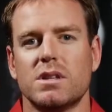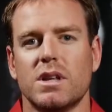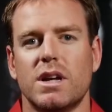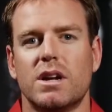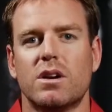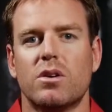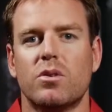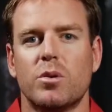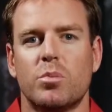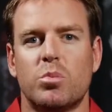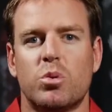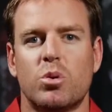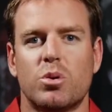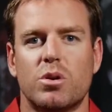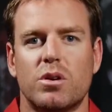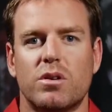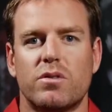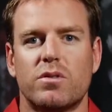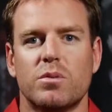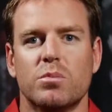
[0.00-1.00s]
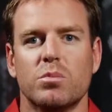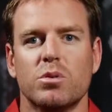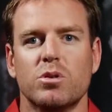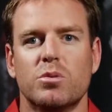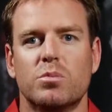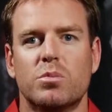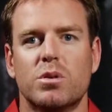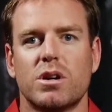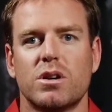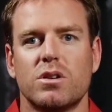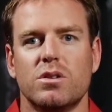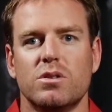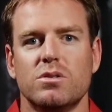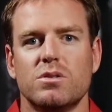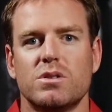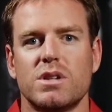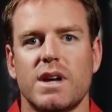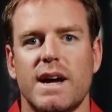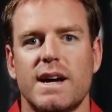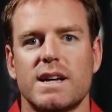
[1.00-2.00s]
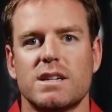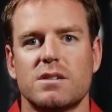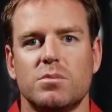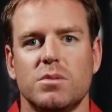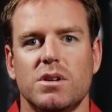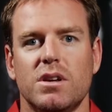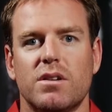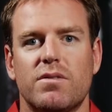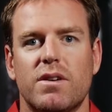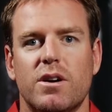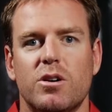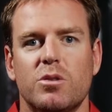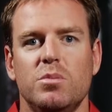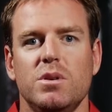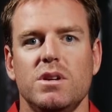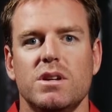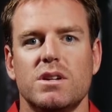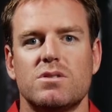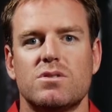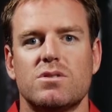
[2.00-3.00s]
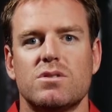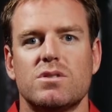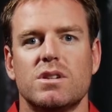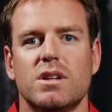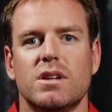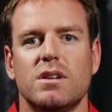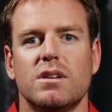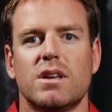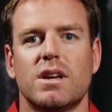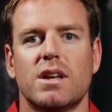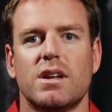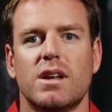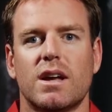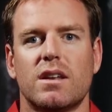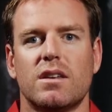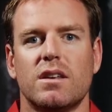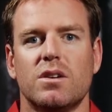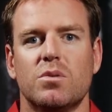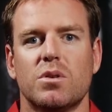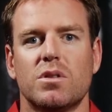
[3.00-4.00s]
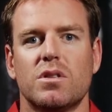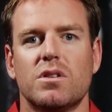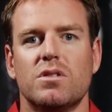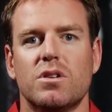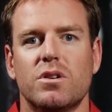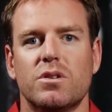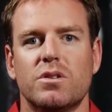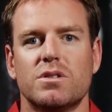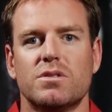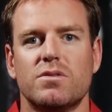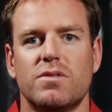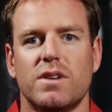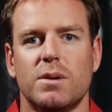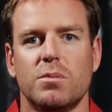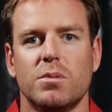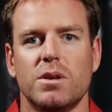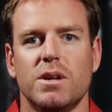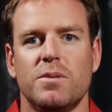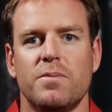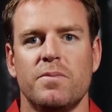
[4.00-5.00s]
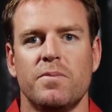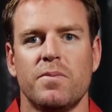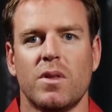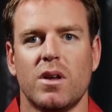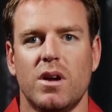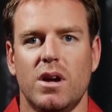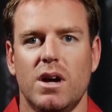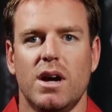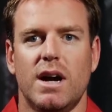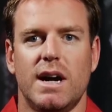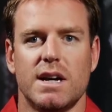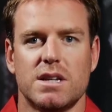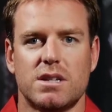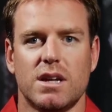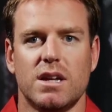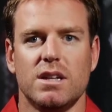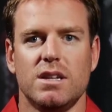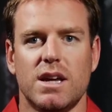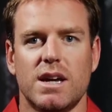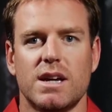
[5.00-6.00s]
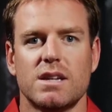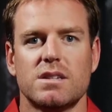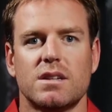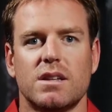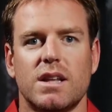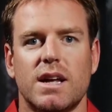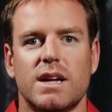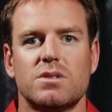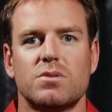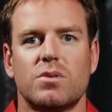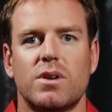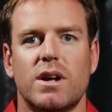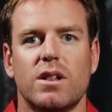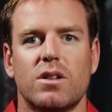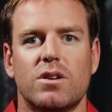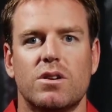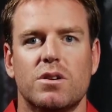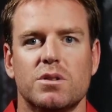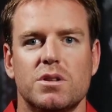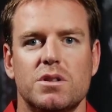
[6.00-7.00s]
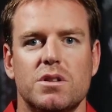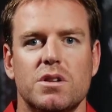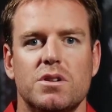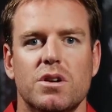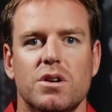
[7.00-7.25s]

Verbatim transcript: later, a reporter from Bloomberg News asked me if I would be interested in connecting with the donor's family. I said yes, and that's when I learned that the